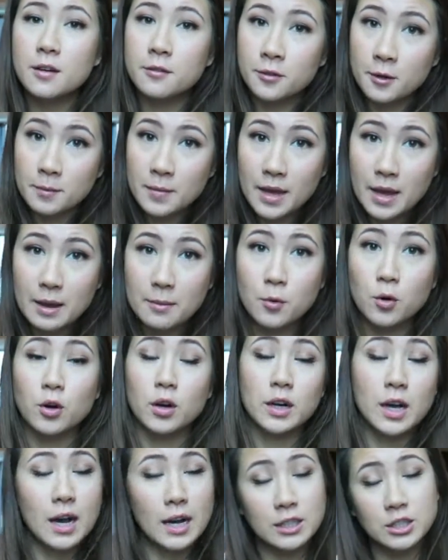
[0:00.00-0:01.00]
from them, or
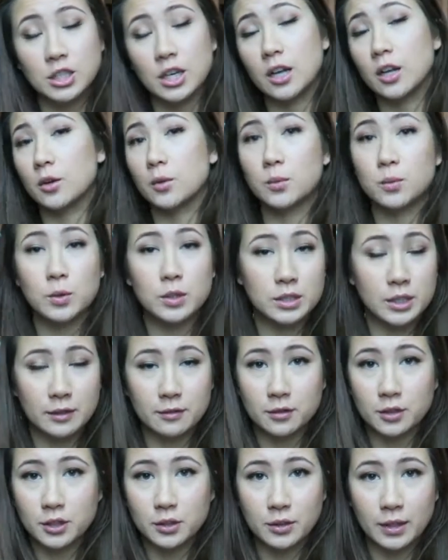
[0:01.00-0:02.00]
an eye gel, or
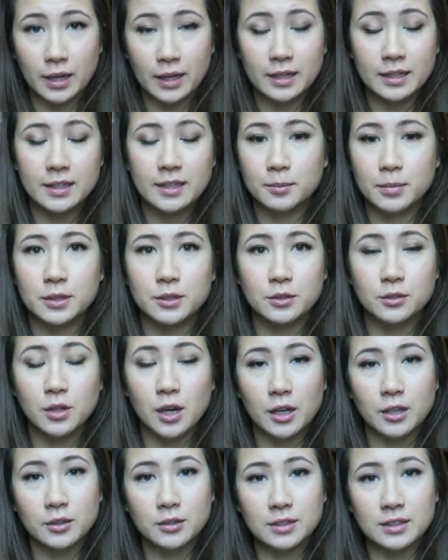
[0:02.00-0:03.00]
whichever you like. But do
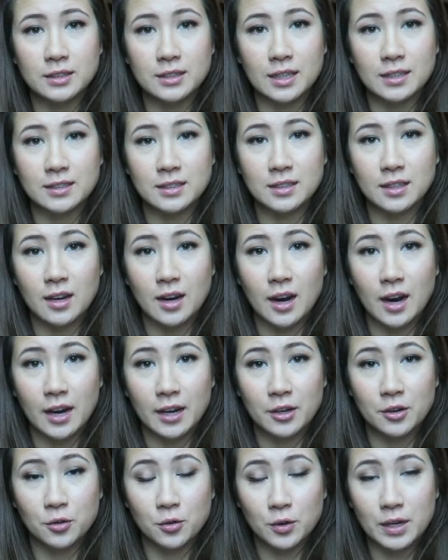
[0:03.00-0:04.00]
not use this as an
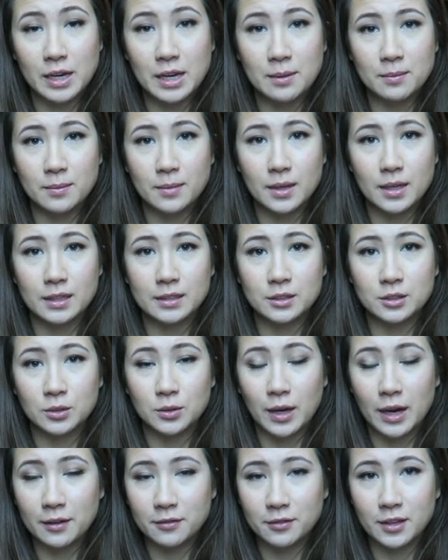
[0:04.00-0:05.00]
eye cream. It's too
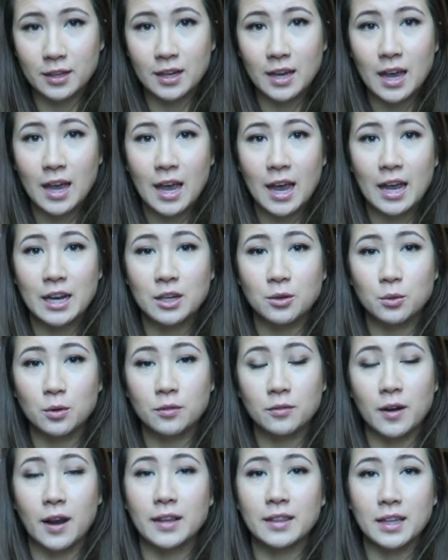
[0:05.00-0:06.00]
heavy, and you will
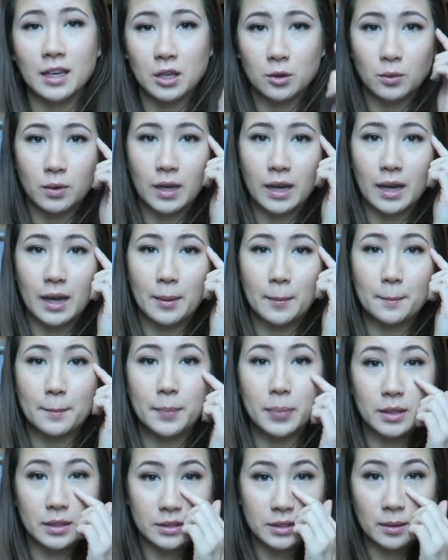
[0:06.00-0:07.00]
find that you will get
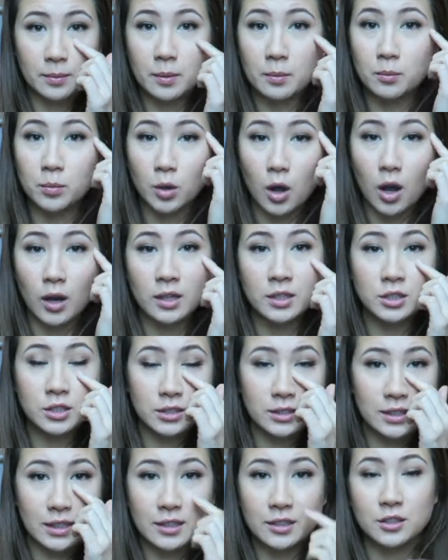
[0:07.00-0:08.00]
buildup and
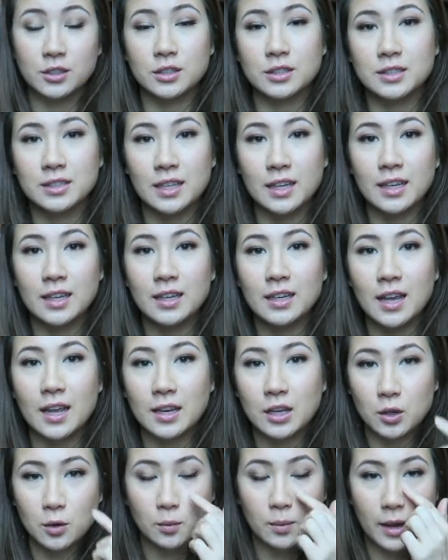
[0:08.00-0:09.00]
blockages in your skin,
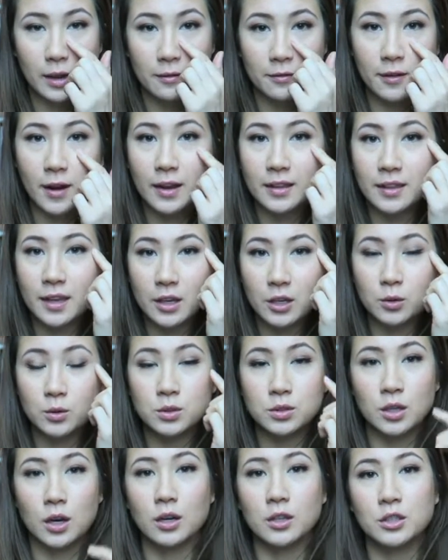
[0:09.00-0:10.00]
and you may find that you
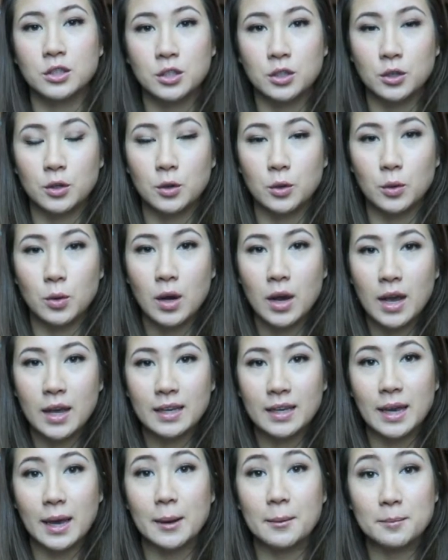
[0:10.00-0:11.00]
start to
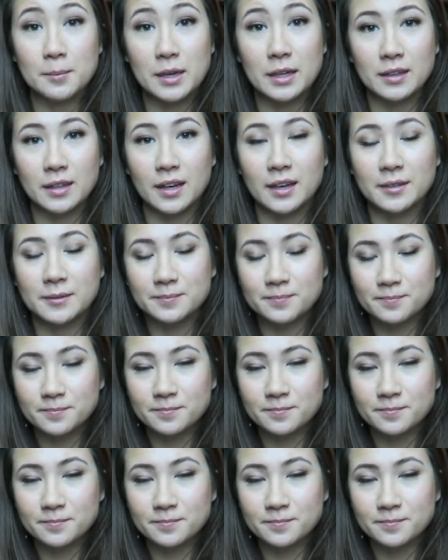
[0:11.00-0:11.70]
get mela,